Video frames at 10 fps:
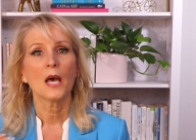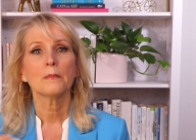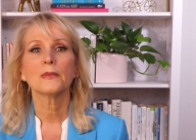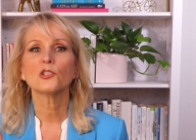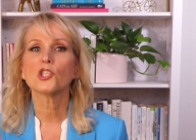
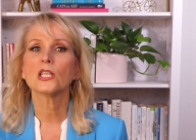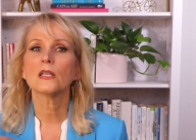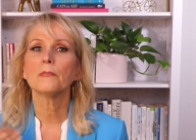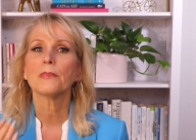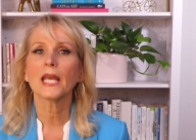but she
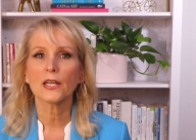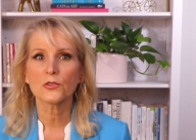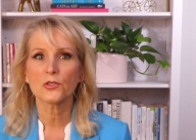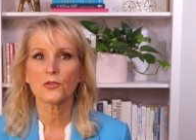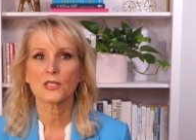
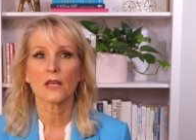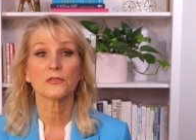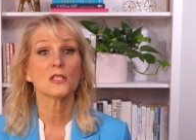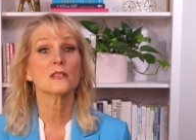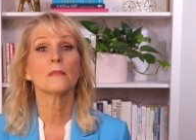compares herself
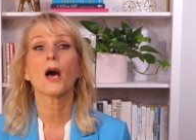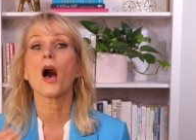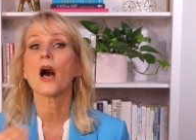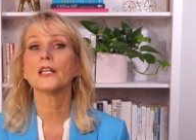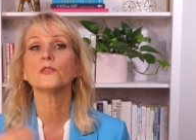to some
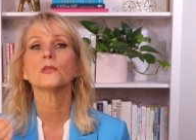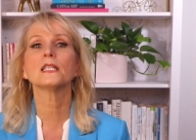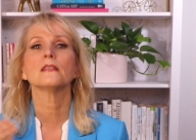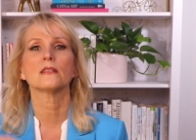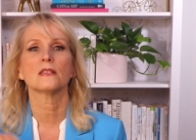
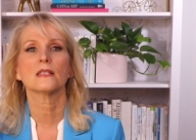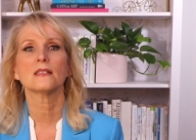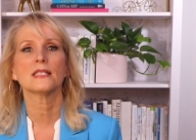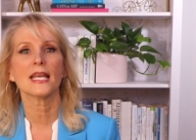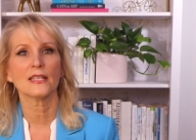unrealistic
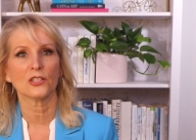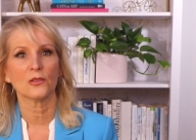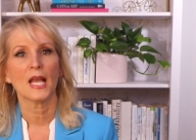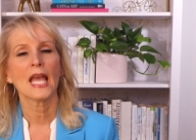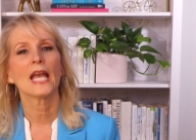
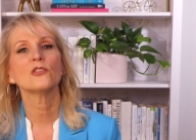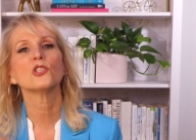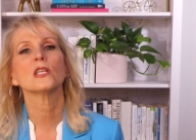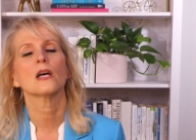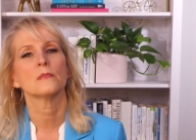standard and
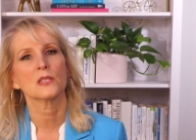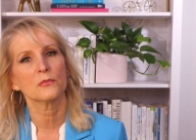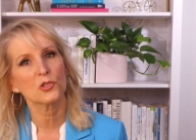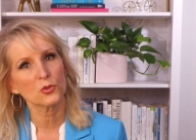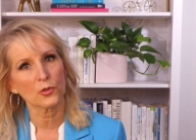she comes up
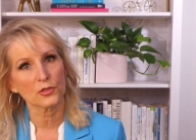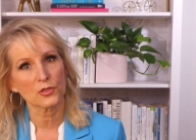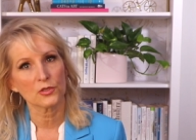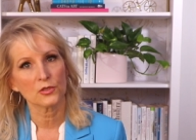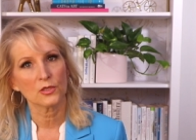
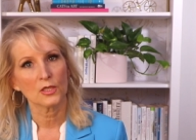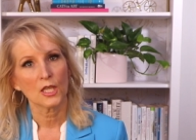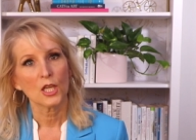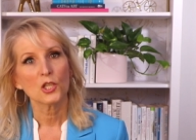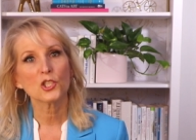short.
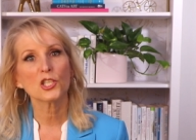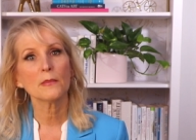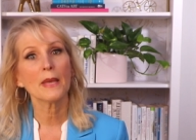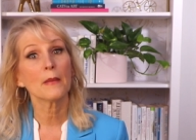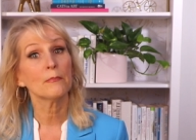
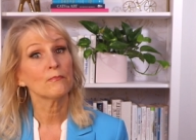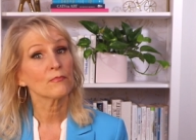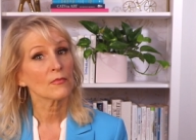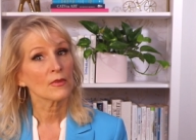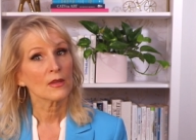She may
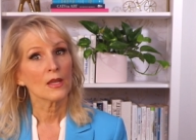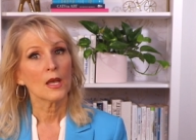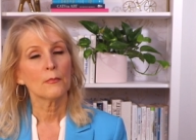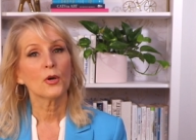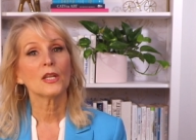
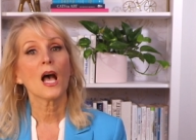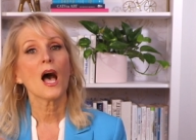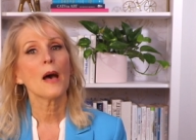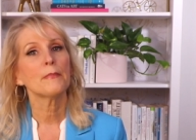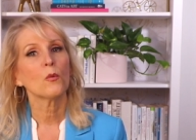put
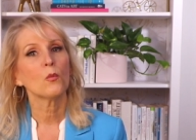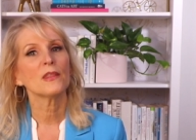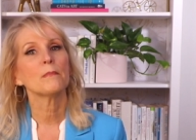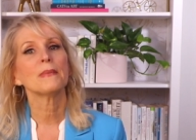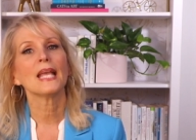up
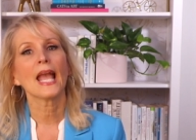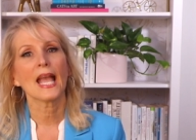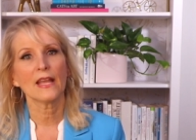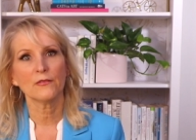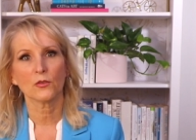with
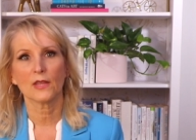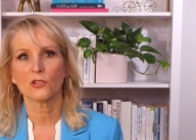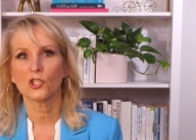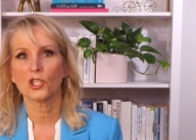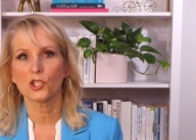behavior
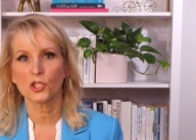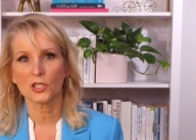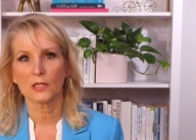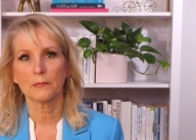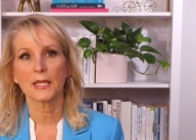that she
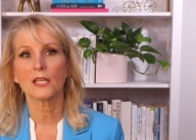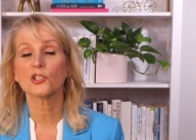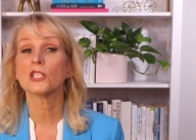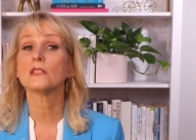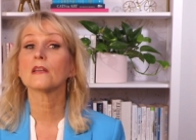shouldn't because
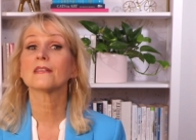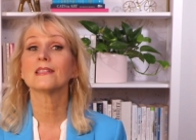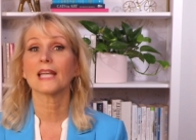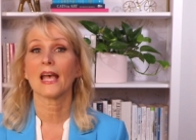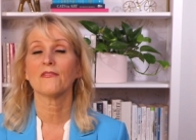she
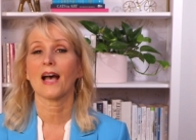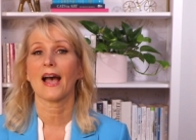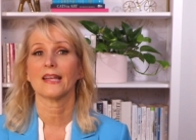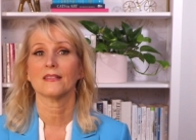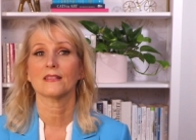doesn't have
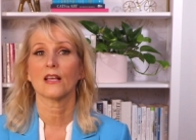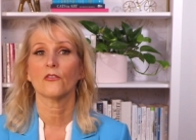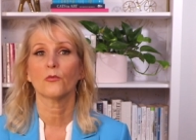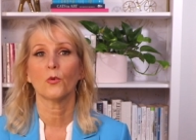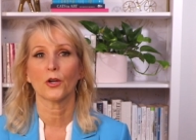high
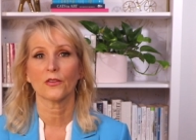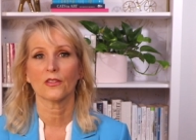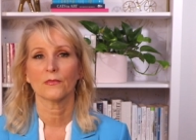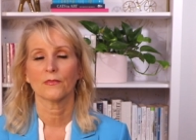self-worth.